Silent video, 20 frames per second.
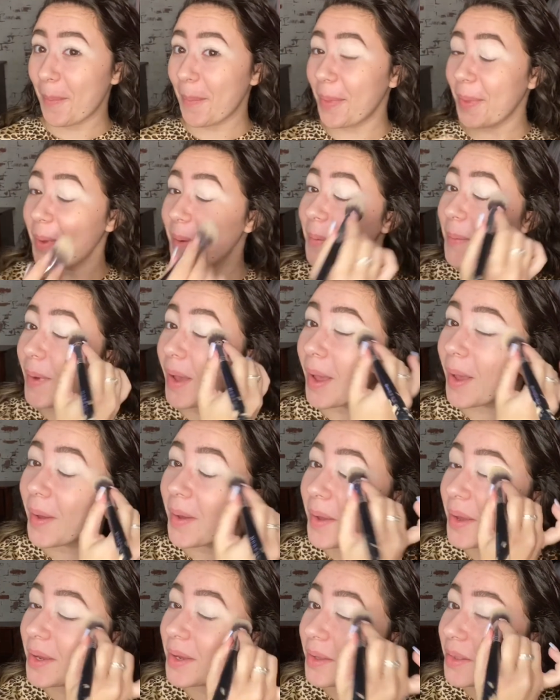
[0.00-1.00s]
Oh, wow,
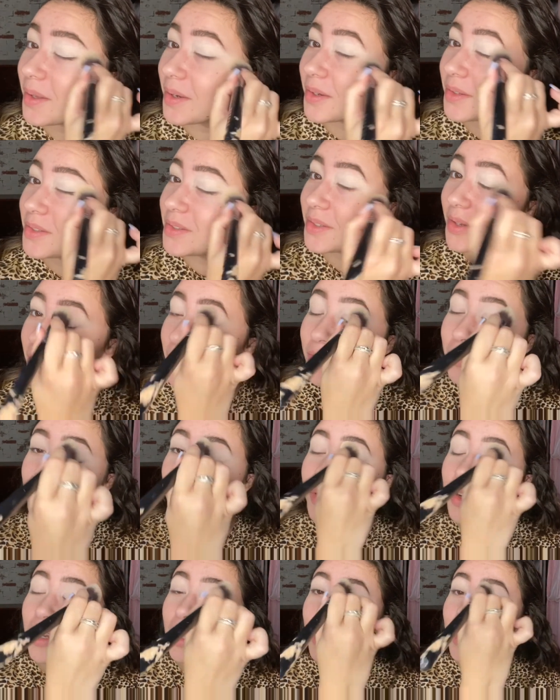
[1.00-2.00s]
I look so
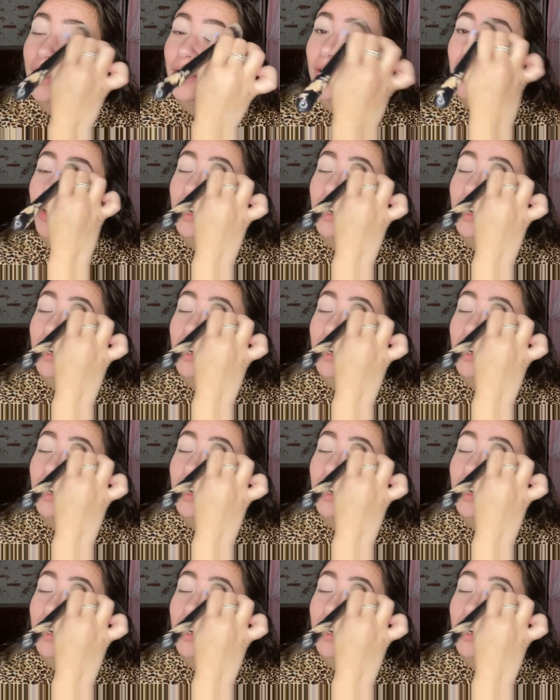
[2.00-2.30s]
freaking good.